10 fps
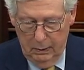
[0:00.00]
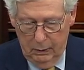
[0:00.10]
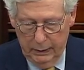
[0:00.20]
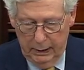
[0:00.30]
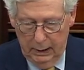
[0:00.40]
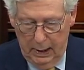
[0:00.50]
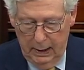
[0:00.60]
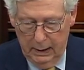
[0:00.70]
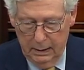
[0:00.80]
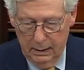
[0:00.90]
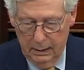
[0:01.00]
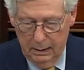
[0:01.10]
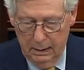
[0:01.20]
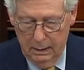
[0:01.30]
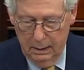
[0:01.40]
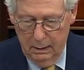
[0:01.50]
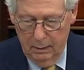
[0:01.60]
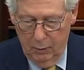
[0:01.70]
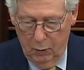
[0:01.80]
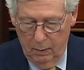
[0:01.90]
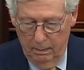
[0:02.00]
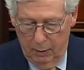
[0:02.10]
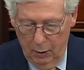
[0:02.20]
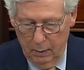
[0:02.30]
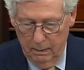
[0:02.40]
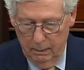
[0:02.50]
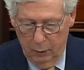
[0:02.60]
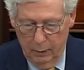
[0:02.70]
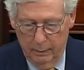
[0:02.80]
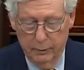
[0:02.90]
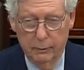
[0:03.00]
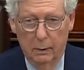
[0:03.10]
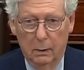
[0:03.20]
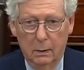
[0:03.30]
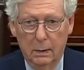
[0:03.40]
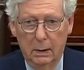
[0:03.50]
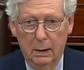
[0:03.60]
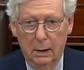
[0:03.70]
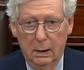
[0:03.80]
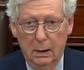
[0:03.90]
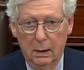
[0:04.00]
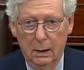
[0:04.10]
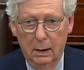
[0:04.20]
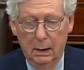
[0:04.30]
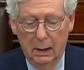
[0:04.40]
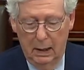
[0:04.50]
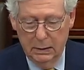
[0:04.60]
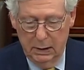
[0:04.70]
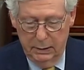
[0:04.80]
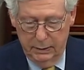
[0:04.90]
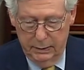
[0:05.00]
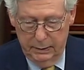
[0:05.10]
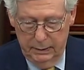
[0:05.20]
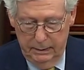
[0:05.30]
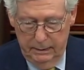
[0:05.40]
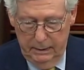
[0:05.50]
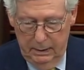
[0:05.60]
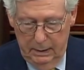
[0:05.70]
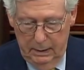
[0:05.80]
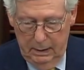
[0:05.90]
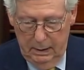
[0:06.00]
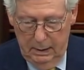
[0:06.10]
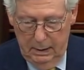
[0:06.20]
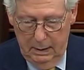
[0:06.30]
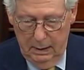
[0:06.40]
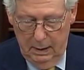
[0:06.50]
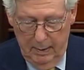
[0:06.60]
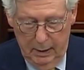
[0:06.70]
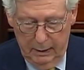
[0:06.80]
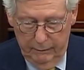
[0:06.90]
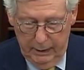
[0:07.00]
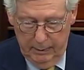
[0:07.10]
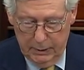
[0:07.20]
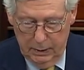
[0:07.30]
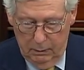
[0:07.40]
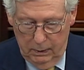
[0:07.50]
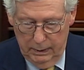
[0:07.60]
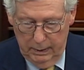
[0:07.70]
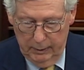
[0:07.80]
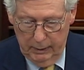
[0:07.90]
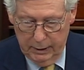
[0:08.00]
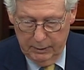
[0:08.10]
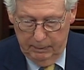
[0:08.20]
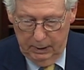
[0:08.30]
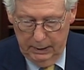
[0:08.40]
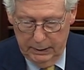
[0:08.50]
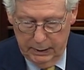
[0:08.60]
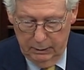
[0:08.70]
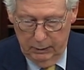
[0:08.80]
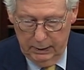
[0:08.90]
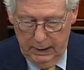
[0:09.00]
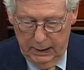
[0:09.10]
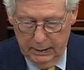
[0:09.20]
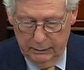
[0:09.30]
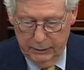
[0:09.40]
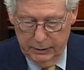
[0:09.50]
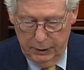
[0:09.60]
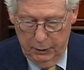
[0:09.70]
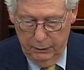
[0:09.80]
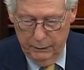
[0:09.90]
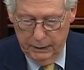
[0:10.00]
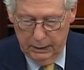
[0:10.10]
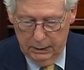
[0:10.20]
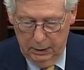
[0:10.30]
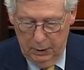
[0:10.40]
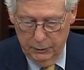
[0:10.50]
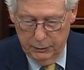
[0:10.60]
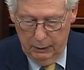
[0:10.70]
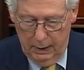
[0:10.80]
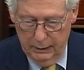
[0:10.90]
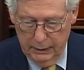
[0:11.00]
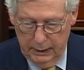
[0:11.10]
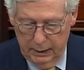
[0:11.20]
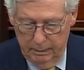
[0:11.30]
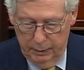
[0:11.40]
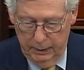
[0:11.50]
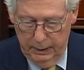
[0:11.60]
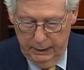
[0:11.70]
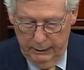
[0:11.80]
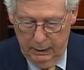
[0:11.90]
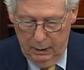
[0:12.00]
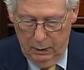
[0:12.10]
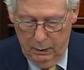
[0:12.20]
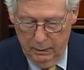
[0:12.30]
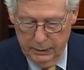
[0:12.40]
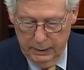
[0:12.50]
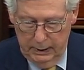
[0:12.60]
What they'd like are more border, border patrol and ICE agents. American families don't want Democrats policing what kinds of stoves and clothes dryers they can put in their homes.